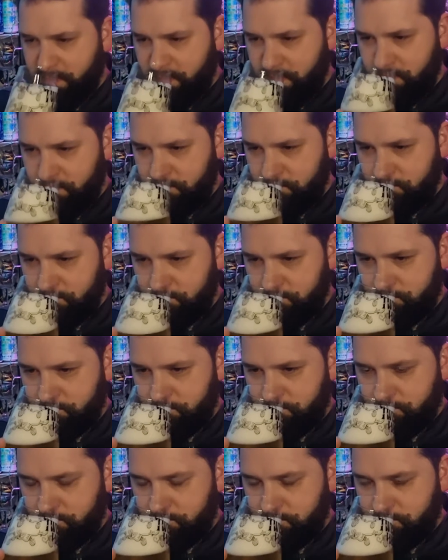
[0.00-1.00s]

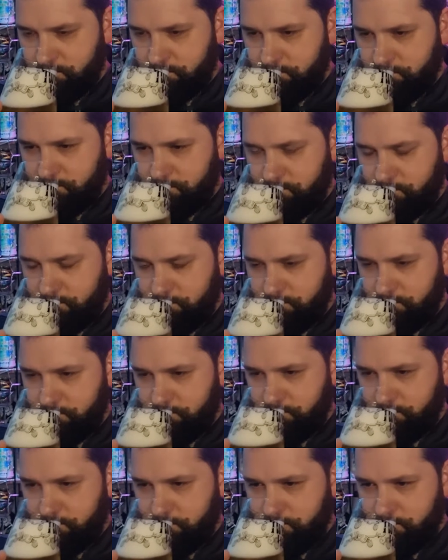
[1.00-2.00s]

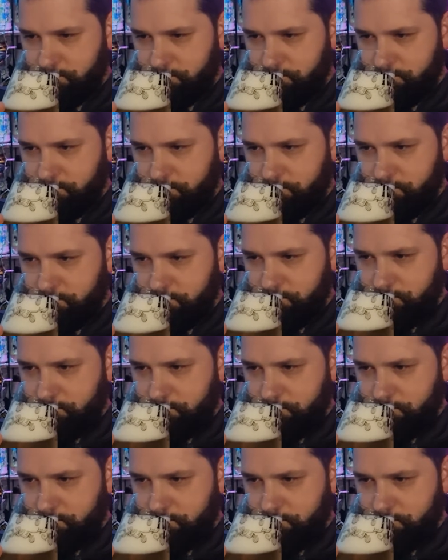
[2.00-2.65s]
No one is speaking in this clip.